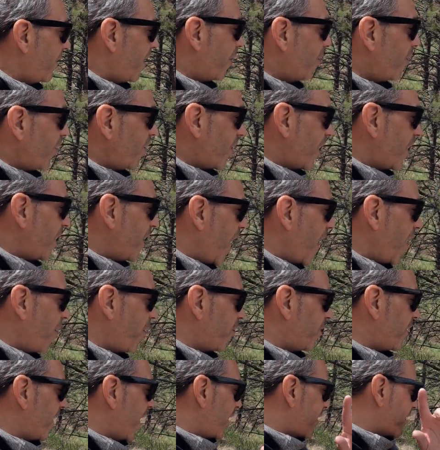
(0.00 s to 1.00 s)
there is
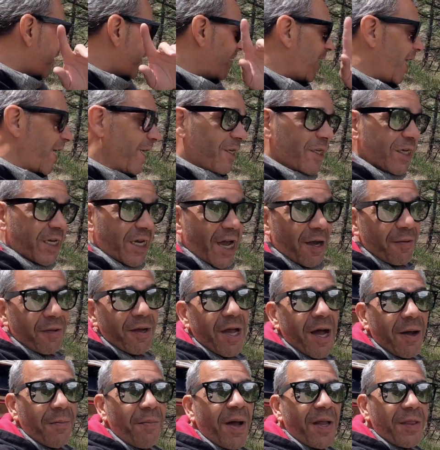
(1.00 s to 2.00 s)
another destination
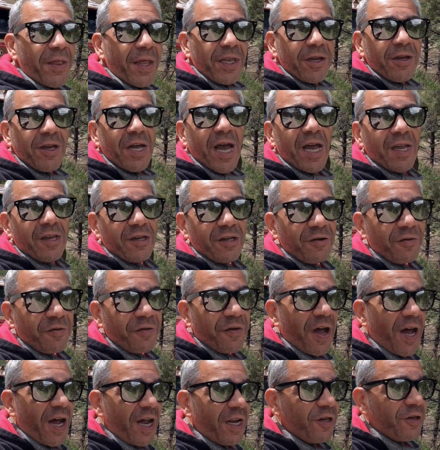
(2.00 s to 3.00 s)
coming up I think you guys are going
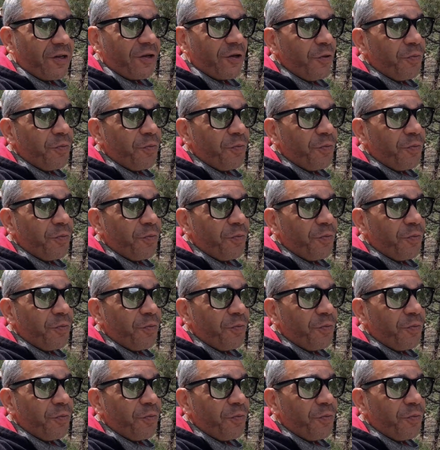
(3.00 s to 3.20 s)
to find